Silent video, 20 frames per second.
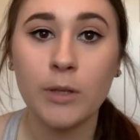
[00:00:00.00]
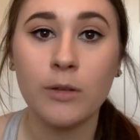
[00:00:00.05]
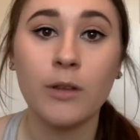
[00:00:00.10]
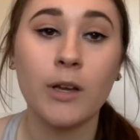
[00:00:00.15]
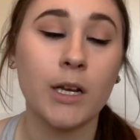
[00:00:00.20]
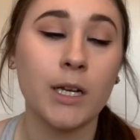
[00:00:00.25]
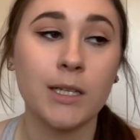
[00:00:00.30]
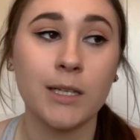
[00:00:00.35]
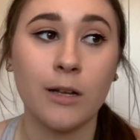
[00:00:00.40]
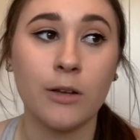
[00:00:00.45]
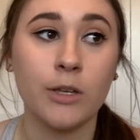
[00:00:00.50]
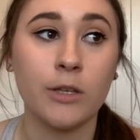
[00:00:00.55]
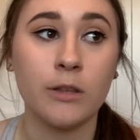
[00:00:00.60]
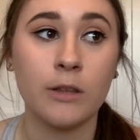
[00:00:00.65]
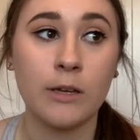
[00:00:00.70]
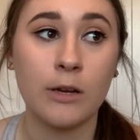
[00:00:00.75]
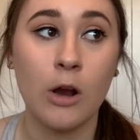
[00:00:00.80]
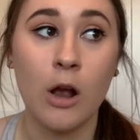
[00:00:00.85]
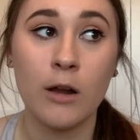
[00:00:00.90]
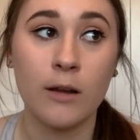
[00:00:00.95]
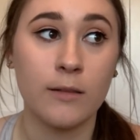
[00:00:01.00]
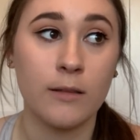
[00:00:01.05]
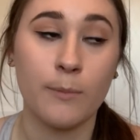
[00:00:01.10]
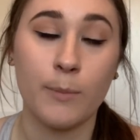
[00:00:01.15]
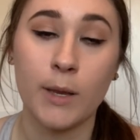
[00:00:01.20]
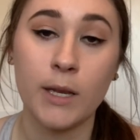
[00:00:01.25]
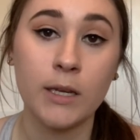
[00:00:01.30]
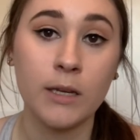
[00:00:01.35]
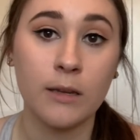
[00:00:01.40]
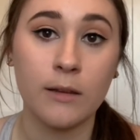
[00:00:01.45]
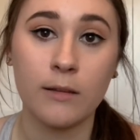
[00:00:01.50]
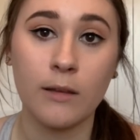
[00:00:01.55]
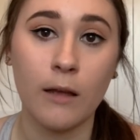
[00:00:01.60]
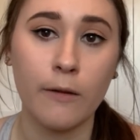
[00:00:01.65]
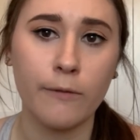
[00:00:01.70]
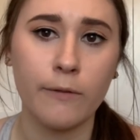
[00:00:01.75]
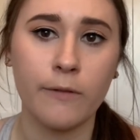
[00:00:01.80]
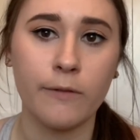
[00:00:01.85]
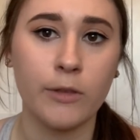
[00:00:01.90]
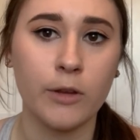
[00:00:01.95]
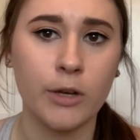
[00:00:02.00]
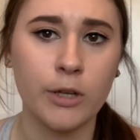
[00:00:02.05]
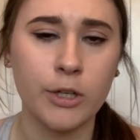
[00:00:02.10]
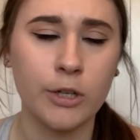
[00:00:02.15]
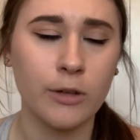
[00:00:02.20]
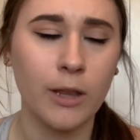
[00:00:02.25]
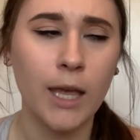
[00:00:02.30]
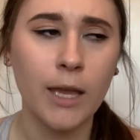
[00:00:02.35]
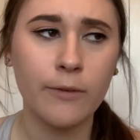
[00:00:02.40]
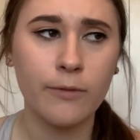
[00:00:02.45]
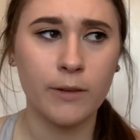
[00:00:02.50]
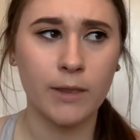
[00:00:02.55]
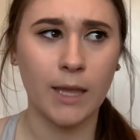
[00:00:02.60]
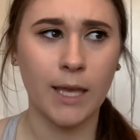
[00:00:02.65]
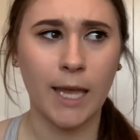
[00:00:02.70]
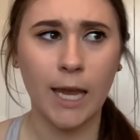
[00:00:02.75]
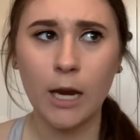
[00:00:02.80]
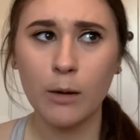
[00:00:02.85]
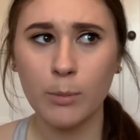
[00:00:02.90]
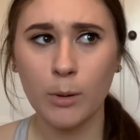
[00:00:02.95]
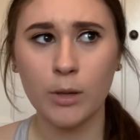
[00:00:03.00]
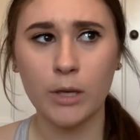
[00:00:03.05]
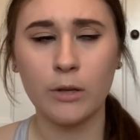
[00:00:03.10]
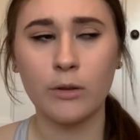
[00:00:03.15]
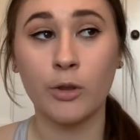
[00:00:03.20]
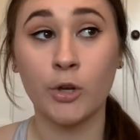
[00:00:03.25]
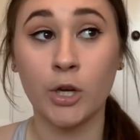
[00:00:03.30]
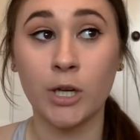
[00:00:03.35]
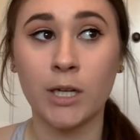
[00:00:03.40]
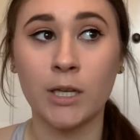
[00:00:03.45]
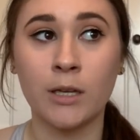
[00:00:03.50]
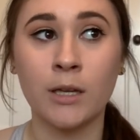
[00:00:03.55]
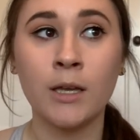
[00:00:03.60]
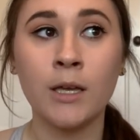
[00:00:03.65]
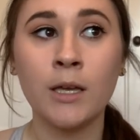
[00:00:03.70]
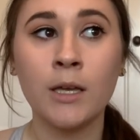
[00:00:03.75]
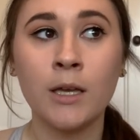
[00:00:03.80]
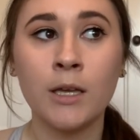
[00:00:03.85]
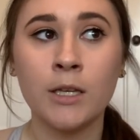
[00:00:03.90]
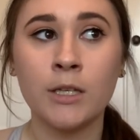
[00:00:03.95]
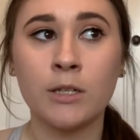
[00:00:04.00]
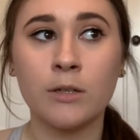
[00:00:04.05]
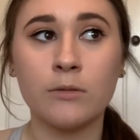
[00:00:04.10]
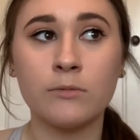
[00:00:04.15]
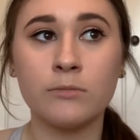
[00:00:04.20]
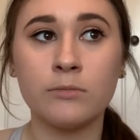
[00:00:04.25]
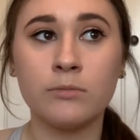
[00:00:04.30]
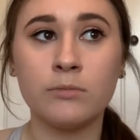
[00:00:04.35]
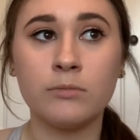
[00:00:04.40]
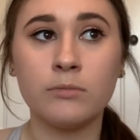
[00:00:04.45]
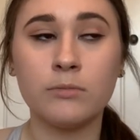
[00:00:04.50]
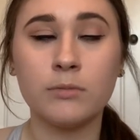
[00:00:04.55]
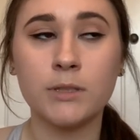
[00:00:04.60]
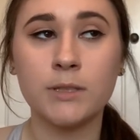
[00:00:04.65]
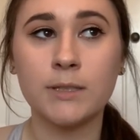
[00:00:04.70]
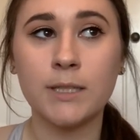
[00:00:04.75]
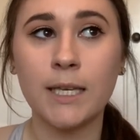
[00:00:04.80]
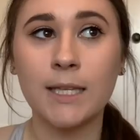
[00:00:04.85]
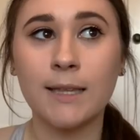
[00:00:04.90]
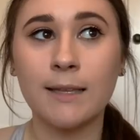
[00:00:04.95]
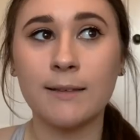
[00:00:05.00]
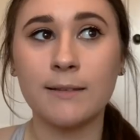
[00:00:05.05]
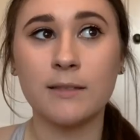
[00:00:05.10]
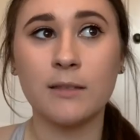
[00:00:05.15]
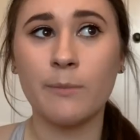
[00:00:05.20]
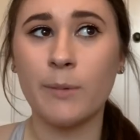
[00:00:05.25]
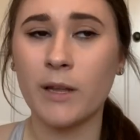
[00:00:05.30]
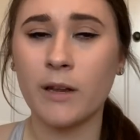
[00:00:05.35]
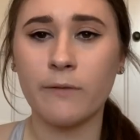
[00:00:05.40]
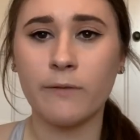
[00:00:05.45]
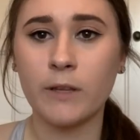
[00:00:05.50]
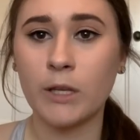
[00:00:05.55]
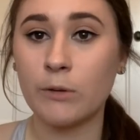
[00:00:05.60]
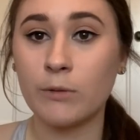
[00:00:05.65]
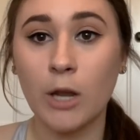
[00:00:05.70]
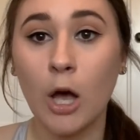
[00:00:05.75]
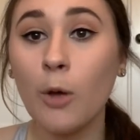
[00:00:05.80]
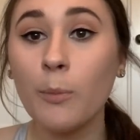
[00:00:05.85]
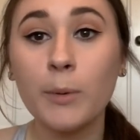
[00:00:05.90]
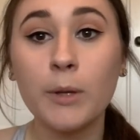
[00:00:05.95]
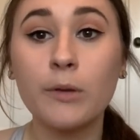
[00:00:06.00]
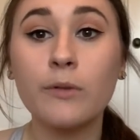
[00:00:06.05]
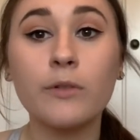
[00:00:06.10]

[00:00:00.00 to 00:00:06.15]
They're going to tell you their honest opinion and stuff. If they're in your life and they care about you, they're going to, you know, say things to benefit you and help you.